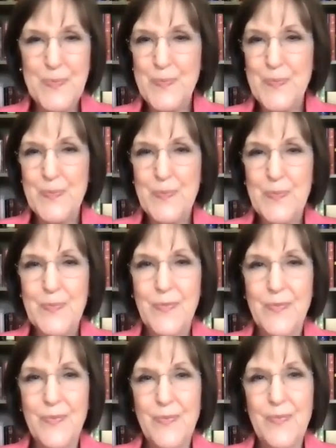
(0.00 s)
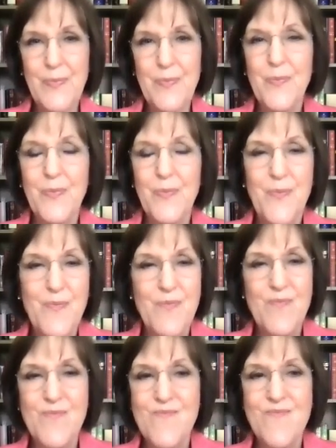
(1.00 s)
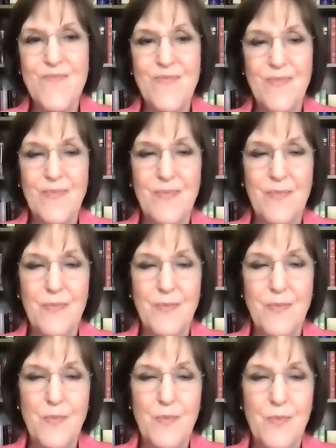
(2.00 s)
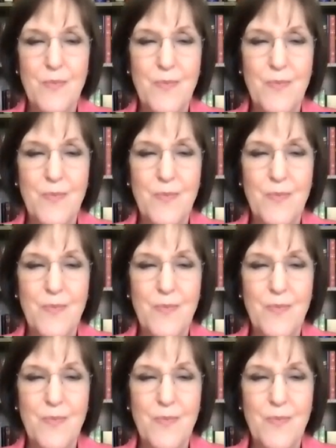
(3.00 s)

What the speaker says: (not speaking)